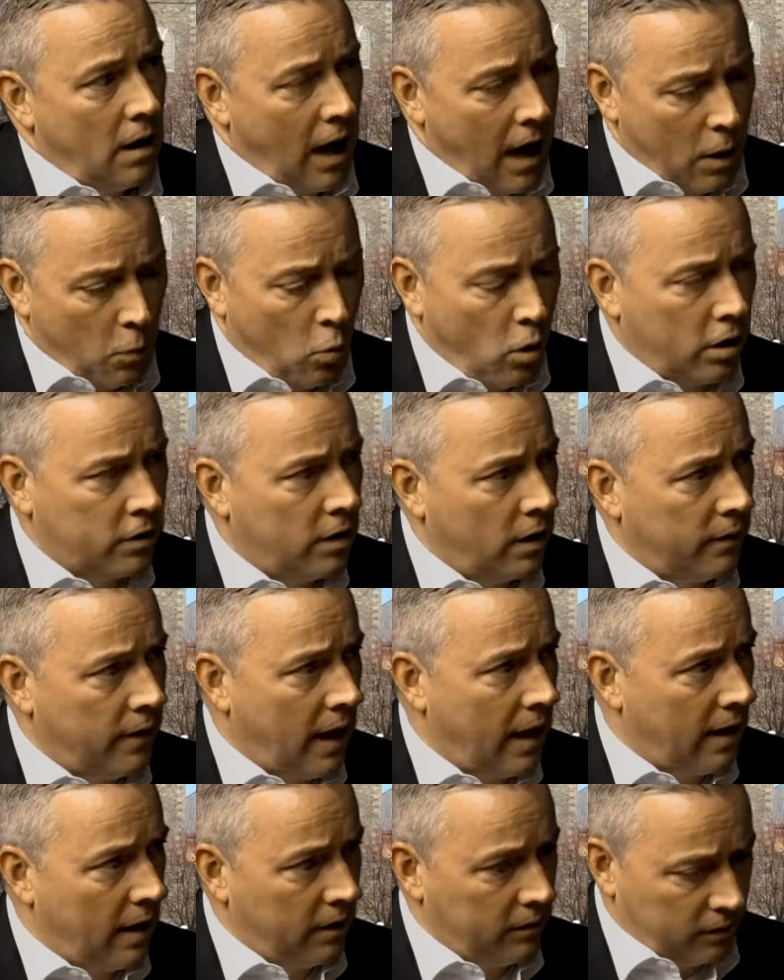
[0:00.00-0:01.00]
I worked on
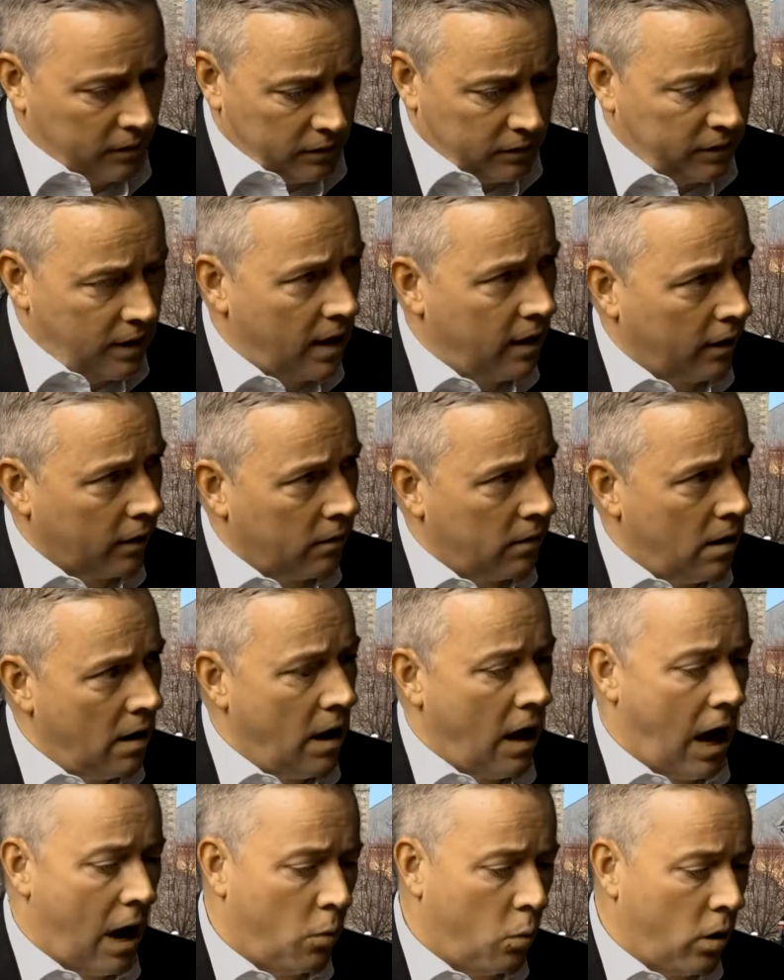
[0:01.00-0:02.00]
that as the senator.
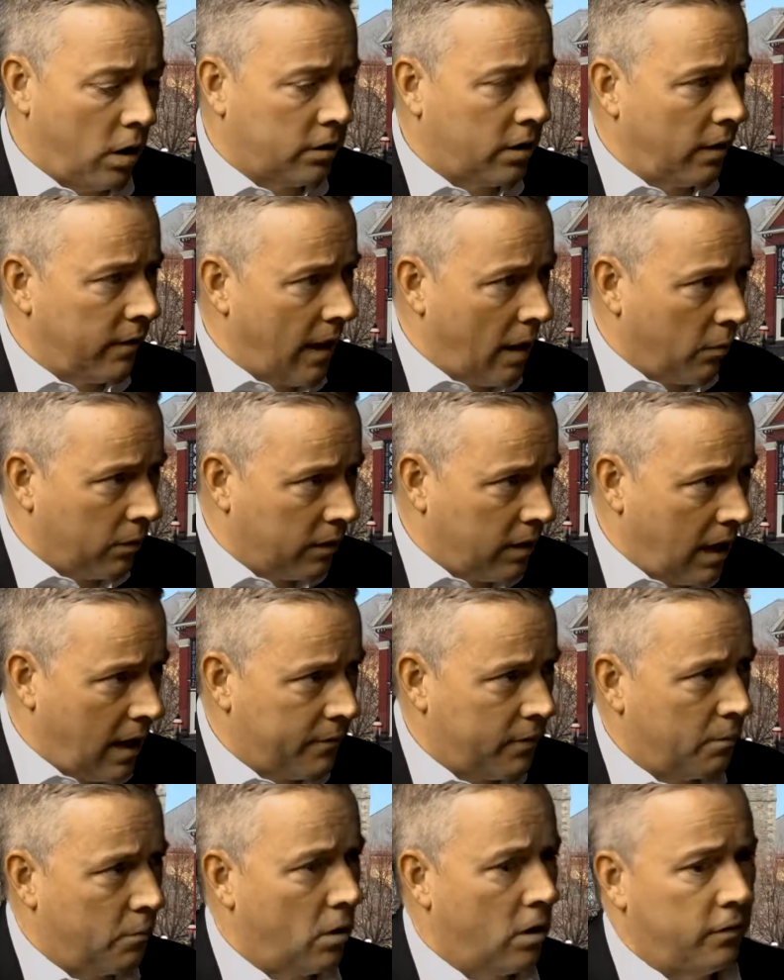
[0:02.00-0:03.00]
I worked on that with
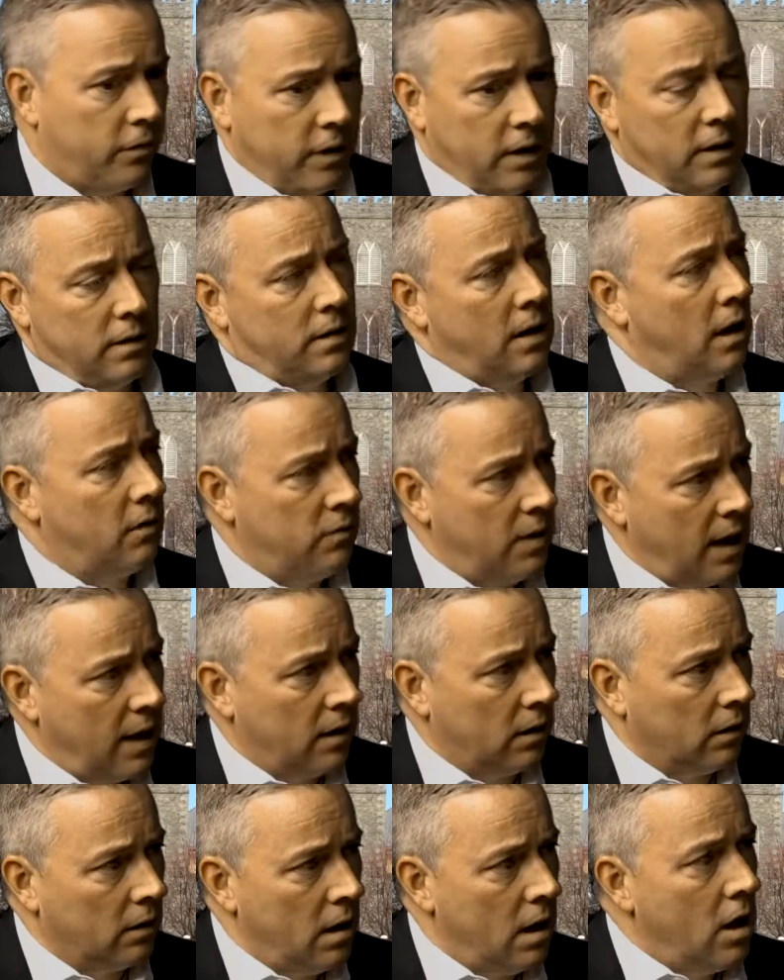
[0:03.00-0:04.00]
Kevin Murphy and Dave
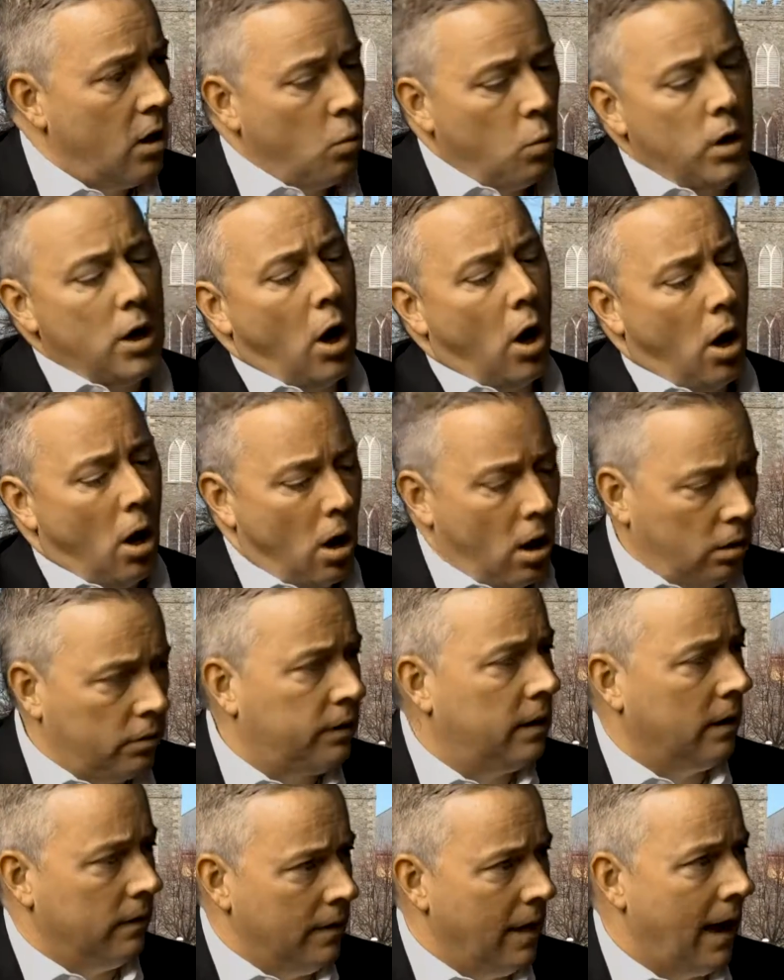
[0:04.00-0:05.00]
Nangle. We all
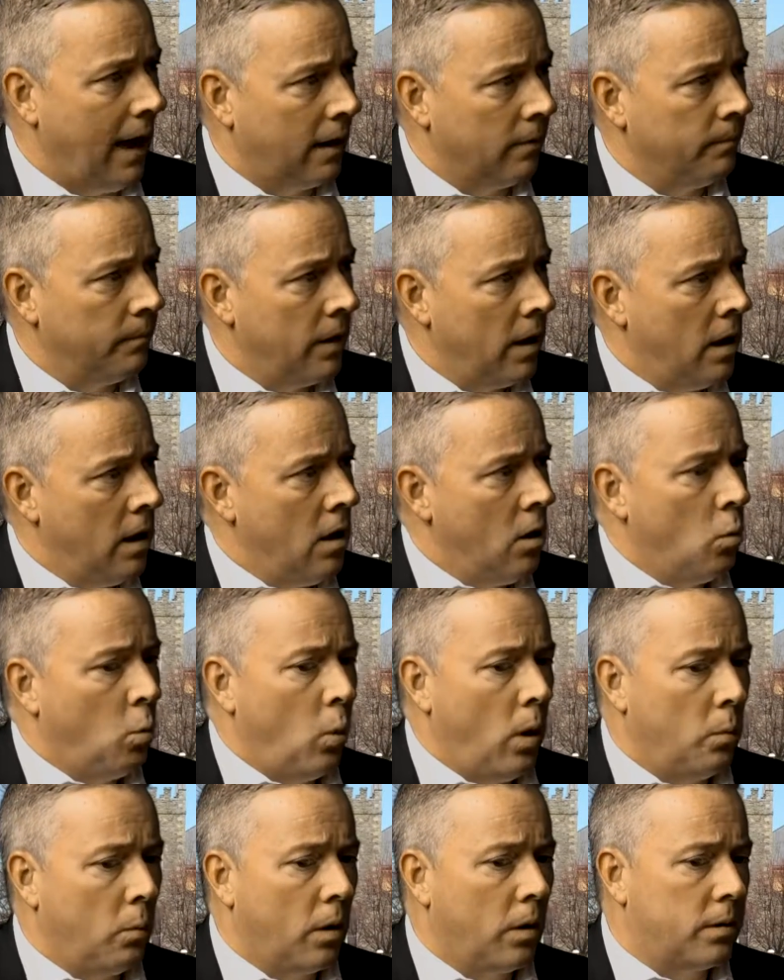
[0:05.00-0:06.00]
did that.
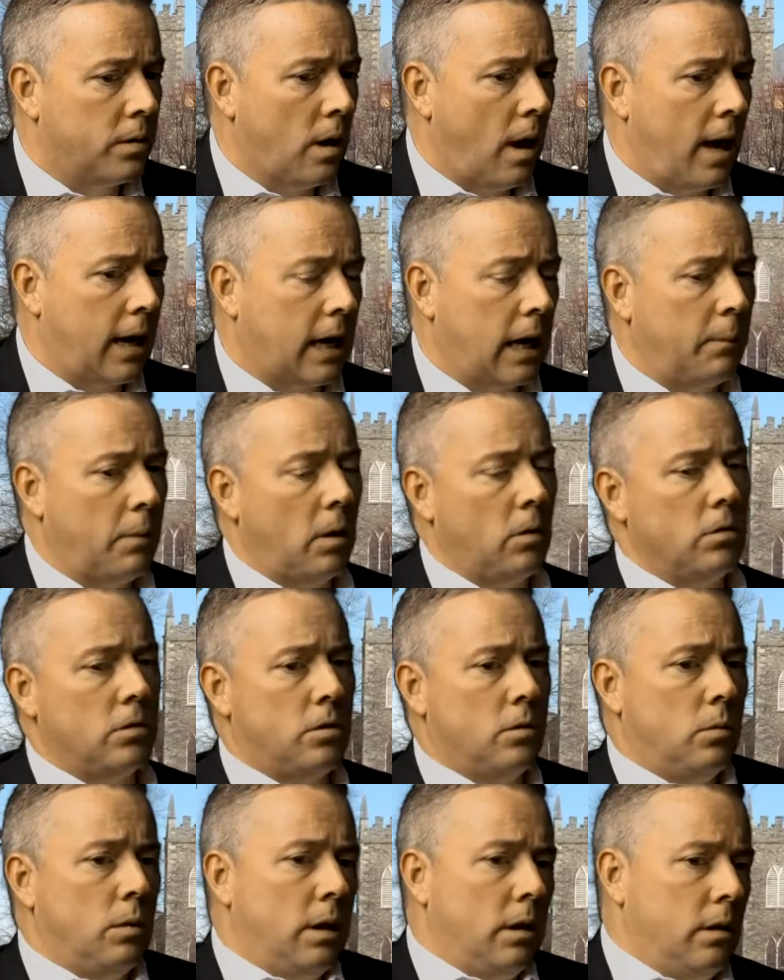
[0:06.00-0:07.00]
When we're talking about
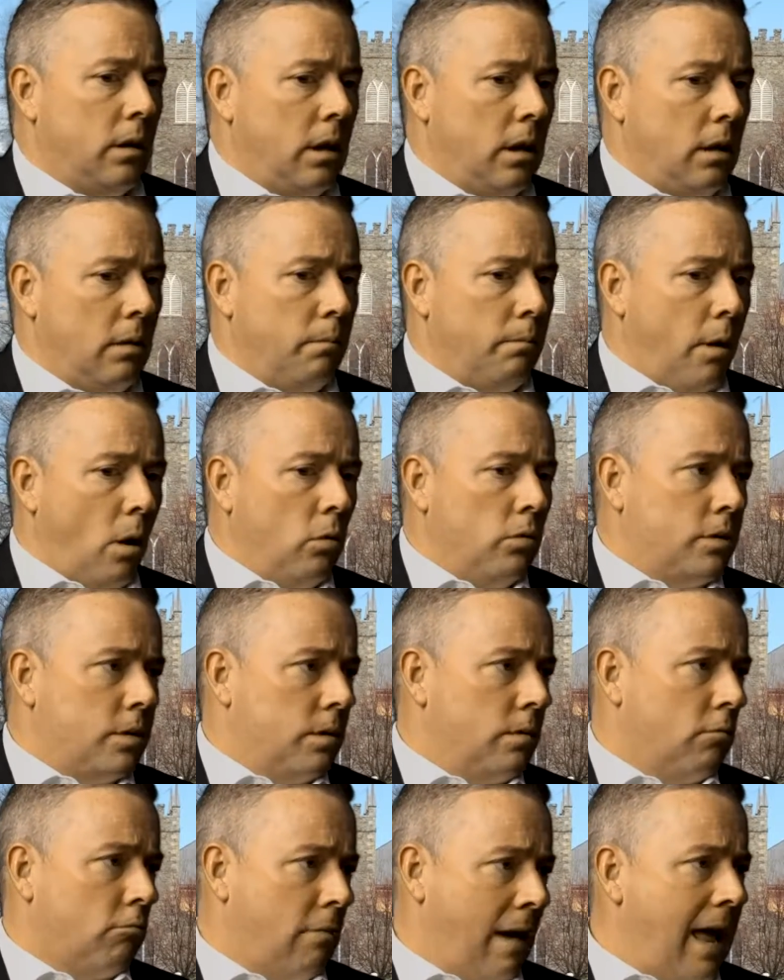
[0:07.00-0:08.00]
doing the boat
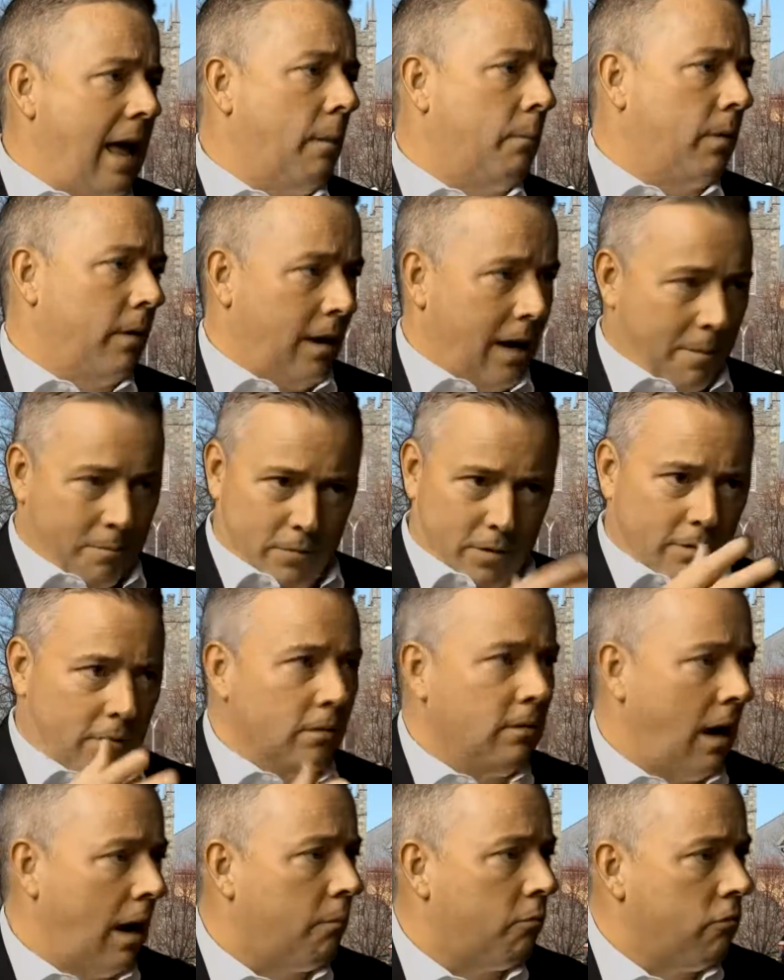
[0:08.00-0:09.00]
ramp
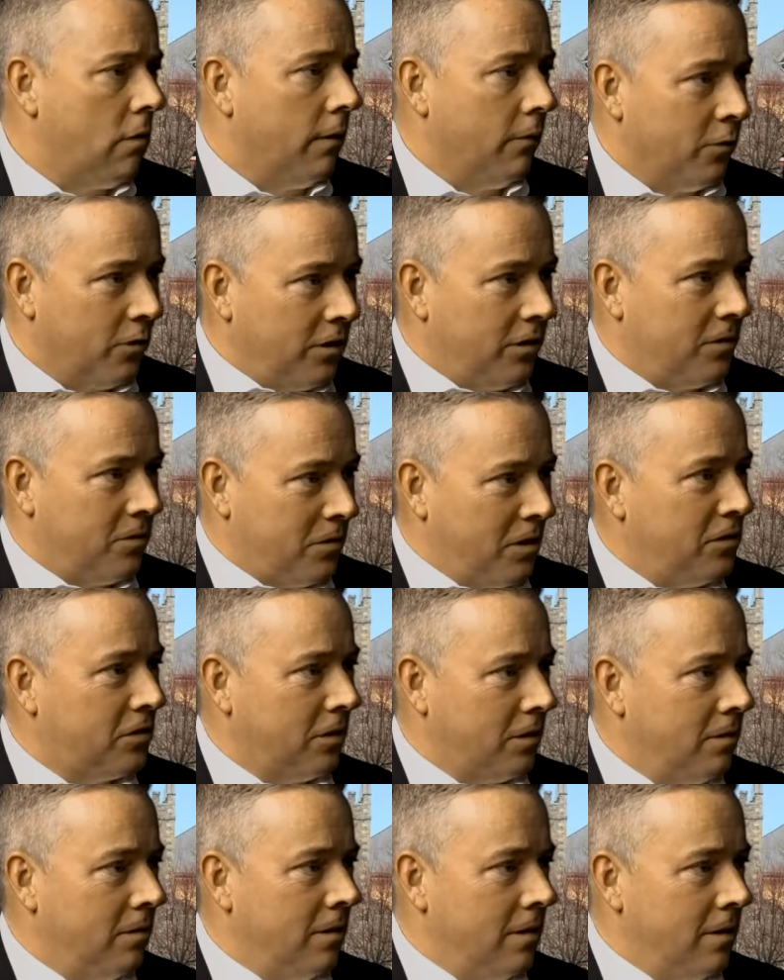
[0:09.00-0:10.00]
upriver, these are